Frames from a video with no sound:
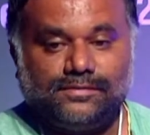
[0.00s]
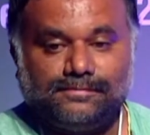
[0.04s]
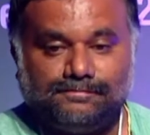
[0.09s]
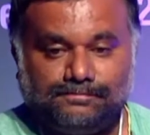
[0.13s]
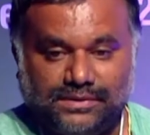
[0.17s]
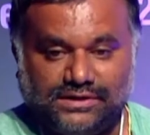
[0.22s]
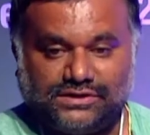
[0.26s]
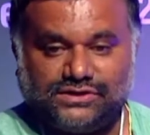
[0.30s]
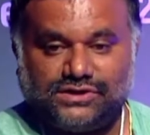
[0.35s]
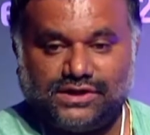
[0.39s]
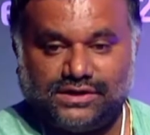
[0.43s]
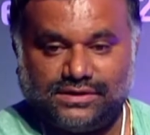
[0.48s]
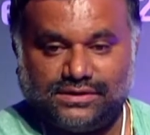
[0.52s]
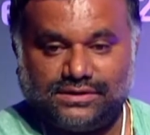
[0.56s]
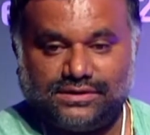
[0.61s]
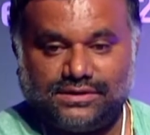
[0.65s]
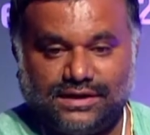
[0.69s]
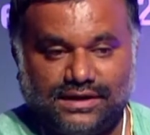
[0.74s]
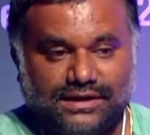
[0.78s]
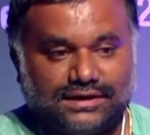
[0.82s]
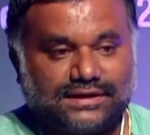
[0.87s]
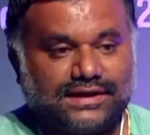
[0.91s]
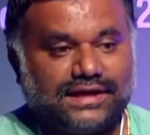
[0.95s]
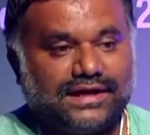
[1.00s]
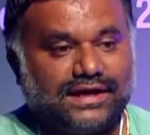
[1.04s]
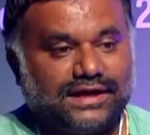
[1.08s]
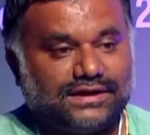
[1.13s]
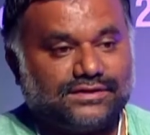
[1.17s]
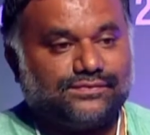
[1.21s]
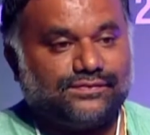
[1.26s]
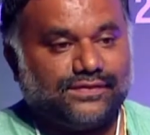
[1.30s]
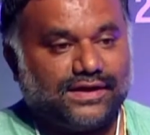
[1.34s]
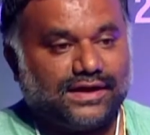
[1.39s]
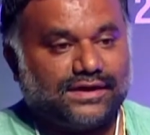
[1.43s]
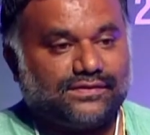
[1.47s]
pitch in a
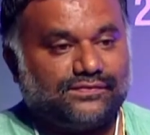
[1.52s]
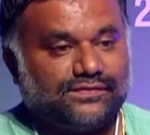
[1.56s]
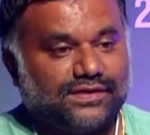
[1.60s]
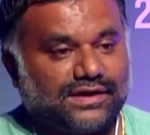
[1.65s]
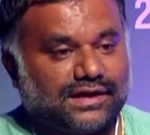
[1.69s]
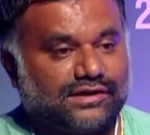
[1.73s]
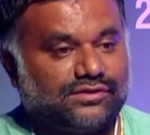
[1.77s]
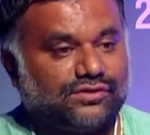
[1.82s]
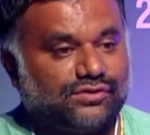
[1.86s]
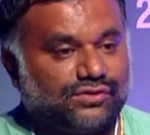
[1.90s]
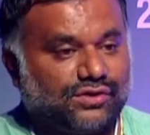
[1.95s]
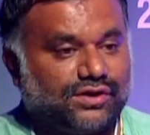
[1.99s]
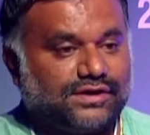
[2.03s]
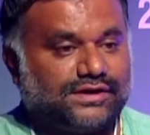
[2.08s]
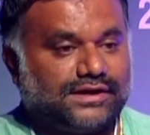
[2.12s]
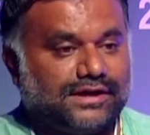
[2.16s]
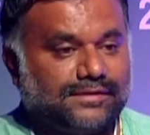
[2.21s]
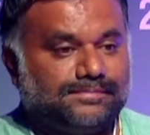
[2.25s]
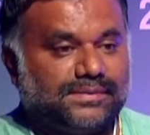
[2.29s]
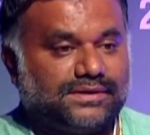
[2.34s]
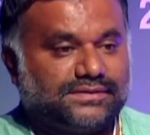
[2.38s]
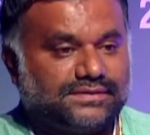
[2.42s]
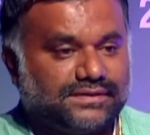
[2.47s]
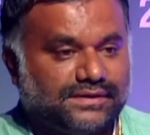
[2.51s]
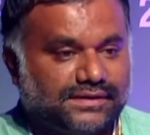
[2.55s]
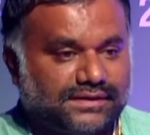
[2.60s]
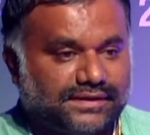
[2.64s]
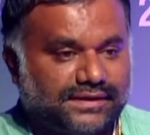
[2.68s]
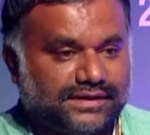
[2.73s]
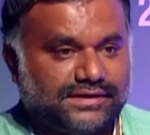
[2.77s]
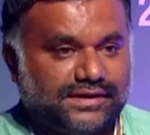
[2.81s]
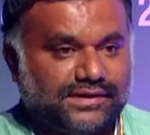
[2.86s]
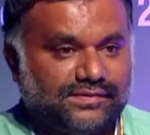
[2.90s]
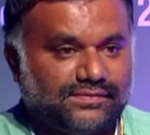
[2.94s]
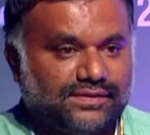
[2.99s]
case where we can grow at 10%
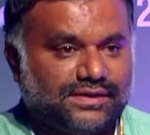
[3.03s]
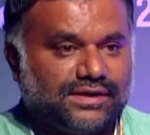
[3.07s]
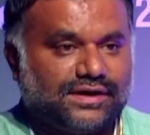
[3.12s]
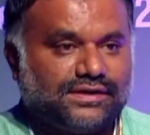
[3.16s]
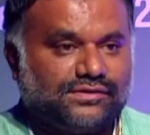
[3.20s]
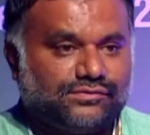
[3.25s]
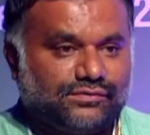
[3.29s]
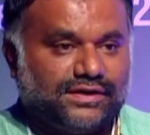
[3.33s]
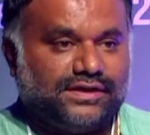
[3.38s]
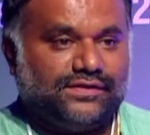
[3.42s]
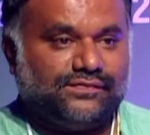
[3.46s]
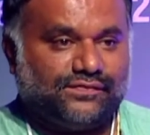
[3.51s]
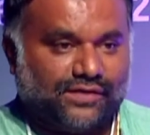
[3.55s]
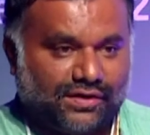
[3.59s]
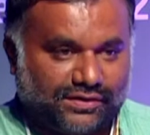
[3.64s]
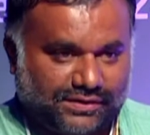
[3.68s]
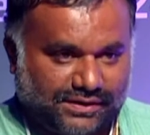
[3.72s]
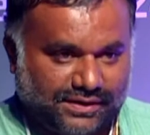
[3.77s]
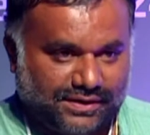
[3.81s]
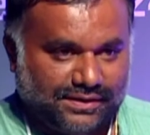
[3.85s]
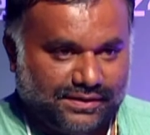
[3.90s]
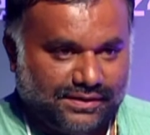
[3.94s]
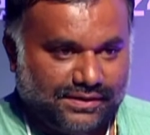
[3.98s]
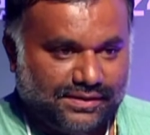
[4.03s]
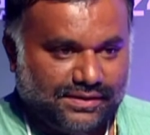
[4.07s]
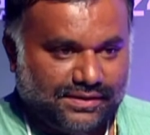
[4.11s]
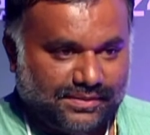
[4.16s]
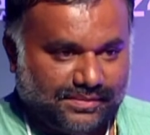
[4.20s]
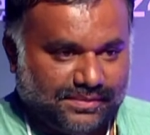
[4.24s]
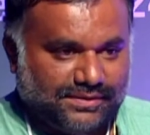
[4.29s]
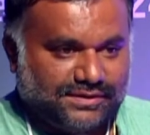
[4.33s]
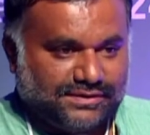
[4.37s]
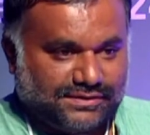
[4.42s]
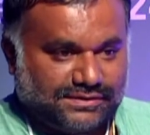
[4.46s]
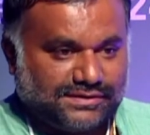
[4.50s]
rate even at 2040?
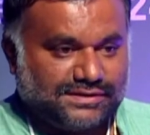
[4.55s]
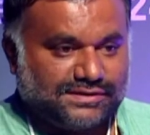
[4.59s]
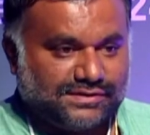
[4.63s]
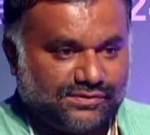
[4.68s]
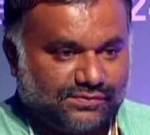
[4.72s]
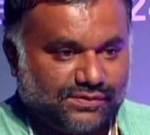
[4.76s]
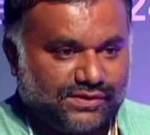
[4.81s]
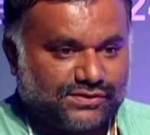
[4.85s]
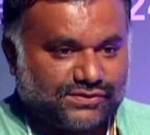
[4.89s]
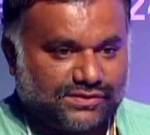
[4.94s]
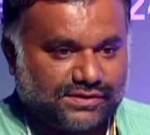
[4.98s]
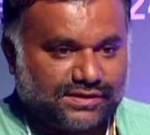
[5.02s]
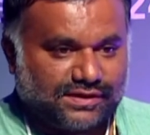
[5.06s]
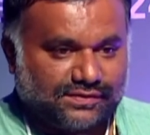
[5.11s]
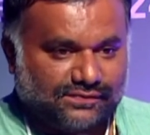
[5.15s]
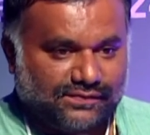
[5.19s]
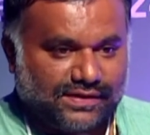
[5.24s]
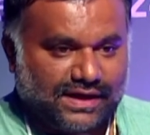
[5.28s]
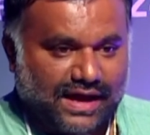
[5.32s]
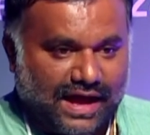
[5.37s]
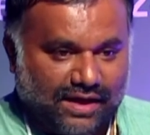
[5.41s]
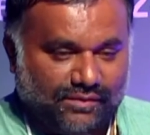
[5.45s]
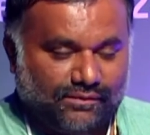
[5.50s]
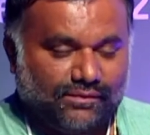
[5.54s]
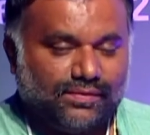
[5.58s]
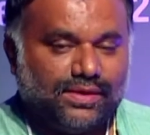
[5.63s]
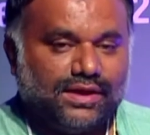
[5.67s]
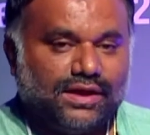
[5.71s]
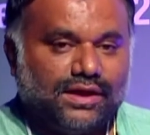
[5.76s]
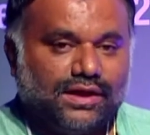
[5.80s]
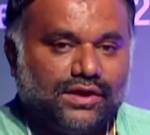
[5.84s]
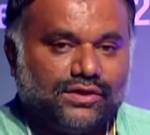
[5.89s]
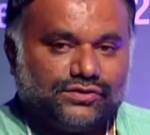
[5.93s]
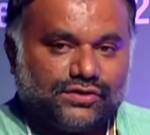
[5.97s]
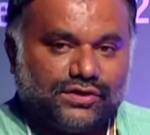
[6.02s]
This is the question that we have.
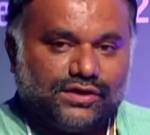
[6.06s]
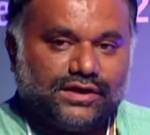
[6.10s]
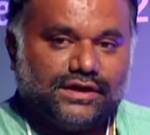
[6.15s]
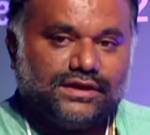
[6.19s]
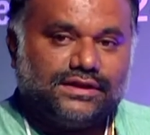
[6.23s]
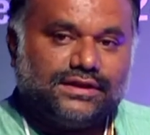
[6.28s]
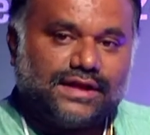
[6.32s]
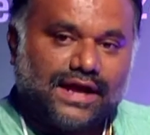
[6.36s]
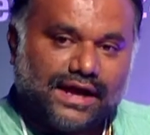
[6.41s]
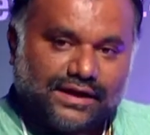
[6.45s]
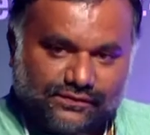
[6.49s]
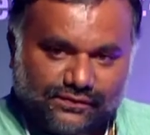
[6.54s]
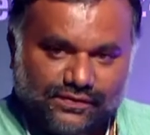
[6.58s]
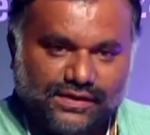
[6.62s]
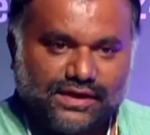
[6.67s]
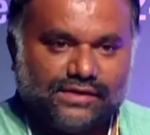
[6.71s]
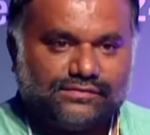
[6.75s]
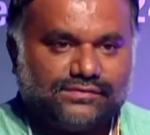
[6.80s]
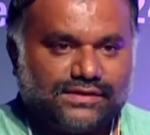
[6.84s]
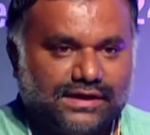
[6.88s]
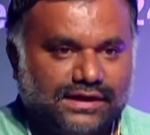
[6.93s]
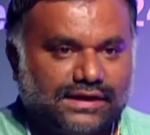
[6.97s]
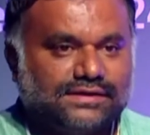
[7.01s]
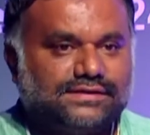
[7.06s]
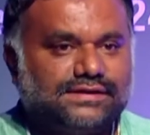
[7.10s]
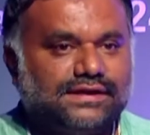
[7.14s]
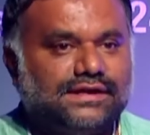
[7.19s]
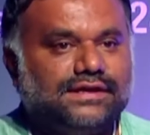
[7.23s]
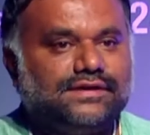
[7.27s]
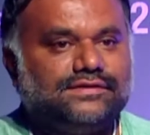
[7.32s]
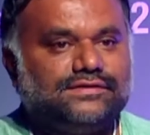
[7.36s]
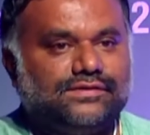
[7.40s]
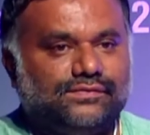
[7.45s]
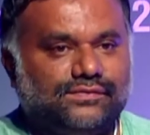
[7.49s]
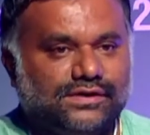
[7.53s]
So in that, we have done a
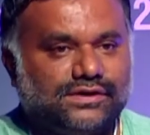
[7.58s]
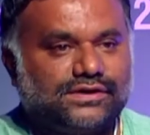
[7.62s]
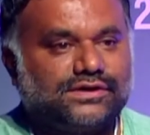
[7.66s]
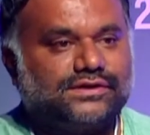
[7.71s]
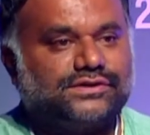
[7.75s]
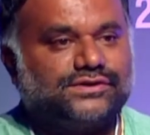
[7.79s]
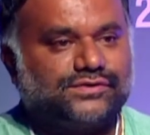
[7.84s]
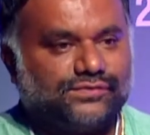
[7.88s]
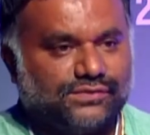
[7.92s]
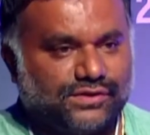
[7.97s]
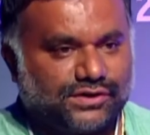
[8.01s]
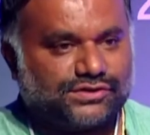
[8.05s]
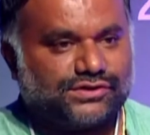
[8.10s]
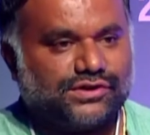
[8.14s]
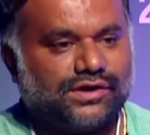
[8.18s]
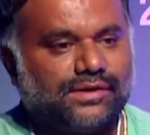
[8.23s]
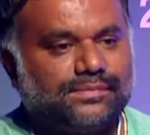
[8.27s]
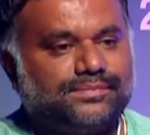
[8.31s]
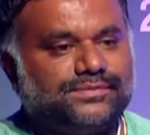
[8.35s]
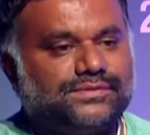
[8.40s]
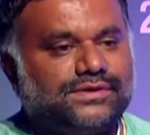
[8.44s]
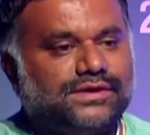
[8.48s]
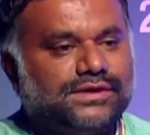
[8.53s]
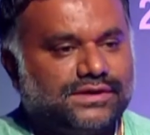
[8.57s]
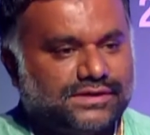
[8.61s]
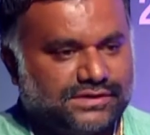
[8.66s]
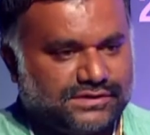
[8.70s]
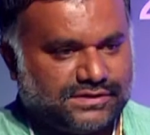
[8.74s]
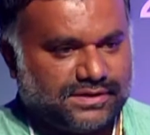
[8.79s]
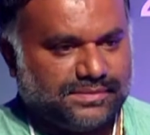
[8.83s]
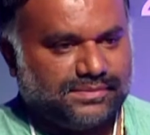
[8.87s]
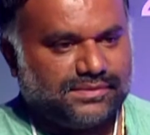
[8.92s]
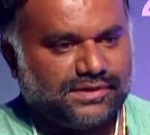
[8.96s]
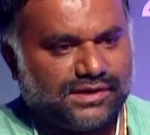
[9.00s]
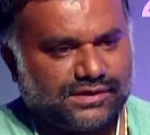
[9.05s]
series of workshops,
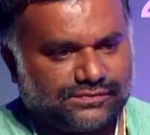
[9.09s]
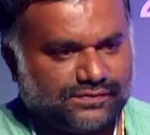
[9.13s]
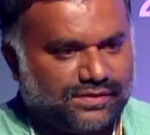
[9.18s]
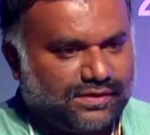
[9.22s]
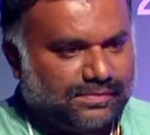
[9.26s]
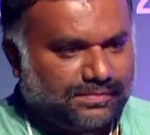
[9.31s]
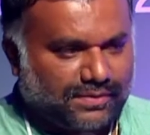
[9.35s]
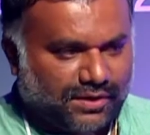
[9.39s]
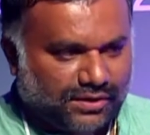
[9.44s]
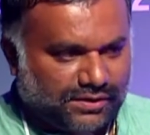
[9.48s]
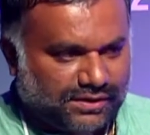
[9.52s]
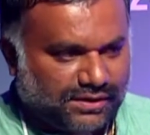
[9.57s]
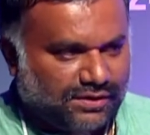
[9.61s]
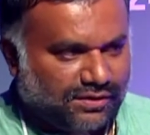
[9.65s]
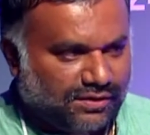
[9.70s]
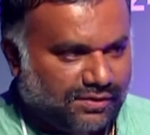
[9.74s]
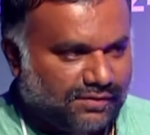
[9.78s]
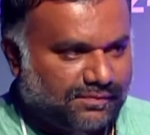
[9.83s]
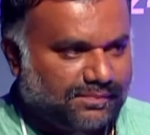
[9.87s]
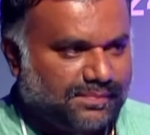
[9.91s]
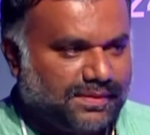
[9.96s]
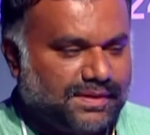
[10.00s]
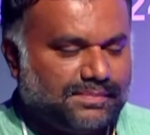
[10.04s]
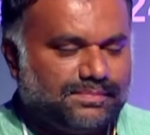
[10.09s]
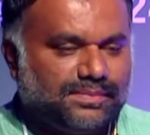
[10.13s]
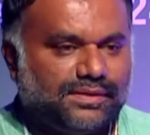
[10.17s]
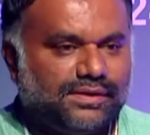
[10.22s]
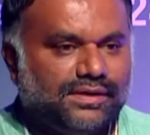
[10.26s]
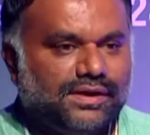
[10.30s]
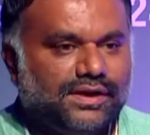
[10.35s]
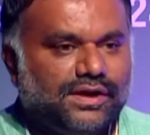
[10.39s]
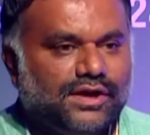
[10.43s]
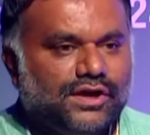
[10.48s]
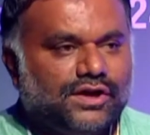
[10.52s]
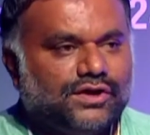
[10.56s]
seminars. We have brought in a lot of people.
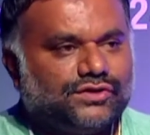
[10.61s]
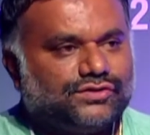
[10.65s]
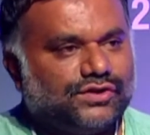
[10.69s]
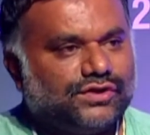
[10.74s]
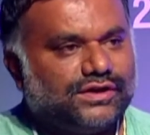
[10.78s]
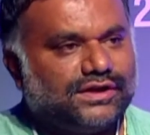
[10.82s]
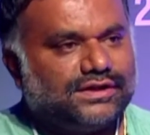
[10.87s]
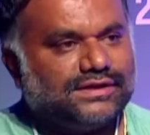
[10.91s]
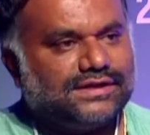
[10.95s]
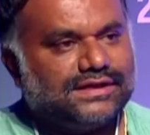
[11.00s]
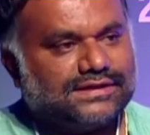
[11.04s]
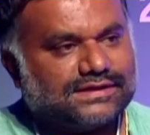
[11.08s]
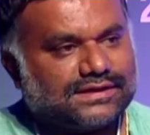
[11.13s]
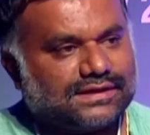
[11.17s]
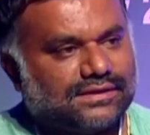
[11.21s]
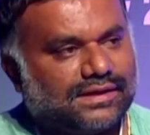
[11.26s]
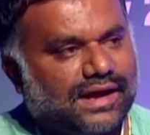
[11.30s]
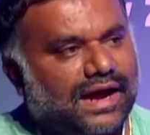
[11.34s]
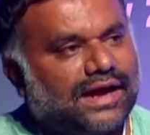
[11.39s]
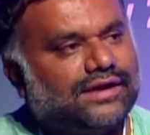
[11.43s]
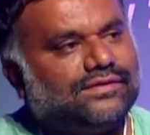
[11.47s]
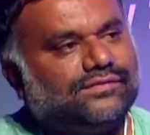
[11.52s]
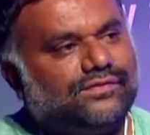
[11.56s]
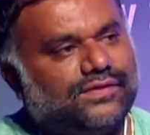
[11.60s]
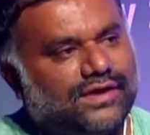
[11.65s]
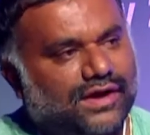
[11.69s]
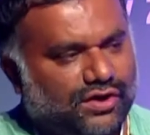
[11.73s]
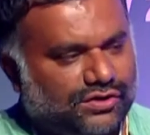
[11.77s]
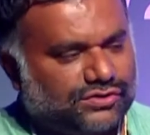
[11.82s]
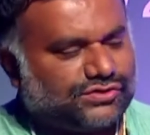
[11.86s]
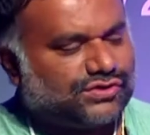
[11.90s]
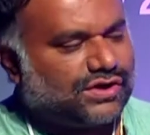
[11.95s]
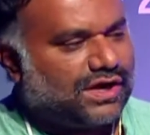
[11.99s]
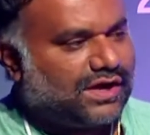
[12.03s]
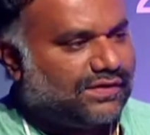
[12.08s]
So in this, and we
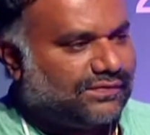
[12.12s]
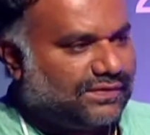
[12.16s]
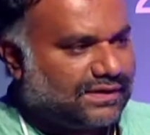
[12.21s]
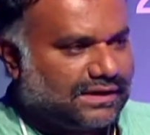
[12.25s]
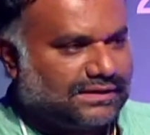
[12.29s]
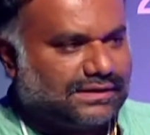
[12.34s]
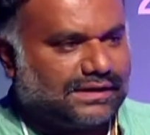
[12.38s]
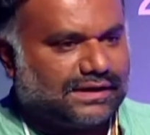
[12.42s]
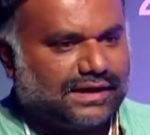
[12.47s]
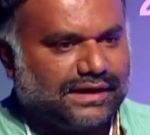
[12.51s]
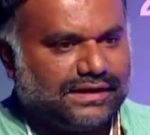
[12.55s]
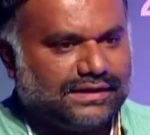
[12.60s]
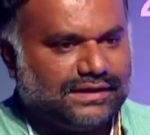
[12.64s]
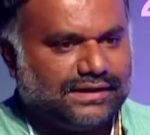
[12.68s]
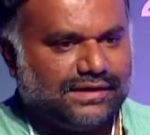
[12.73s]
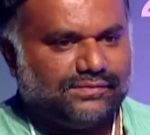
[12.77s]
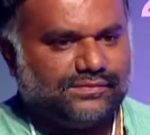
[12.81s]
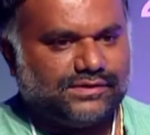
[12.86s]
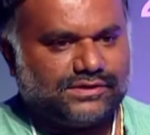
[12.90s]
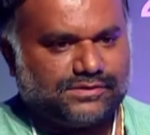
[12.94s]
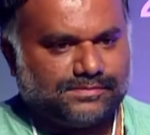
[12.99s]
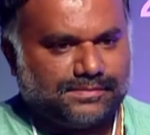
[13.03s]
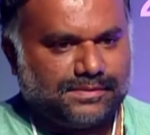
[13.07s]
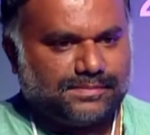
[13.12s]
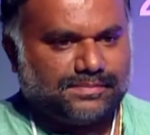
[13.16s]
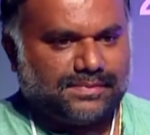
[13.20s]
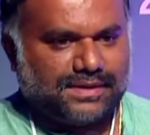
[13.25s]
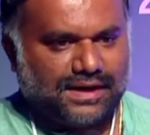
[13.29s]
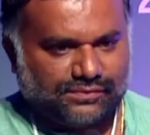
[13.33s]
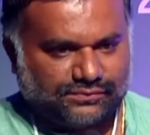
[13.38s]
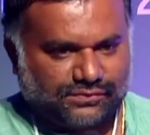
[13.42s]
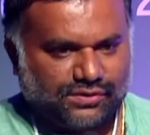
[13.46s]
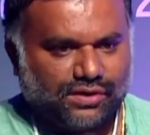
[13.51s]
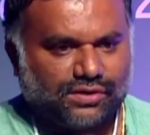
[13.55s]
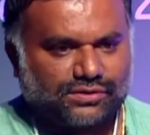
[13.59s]
also have another idea which people
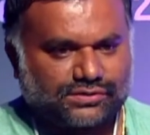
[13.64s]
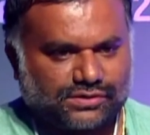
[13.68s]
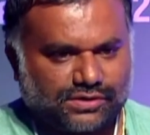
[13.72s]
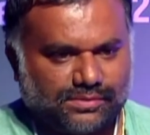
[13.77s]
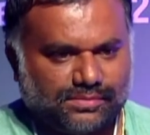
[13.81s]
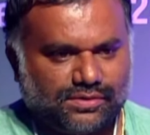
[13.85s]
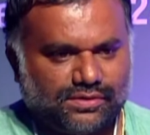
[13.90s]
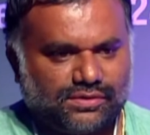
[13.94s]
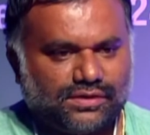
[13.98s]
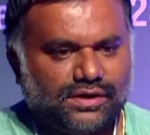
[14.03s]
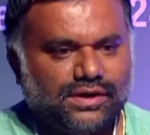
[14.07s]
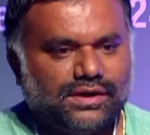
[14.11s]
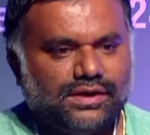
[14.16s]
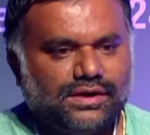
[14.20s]
have talked about.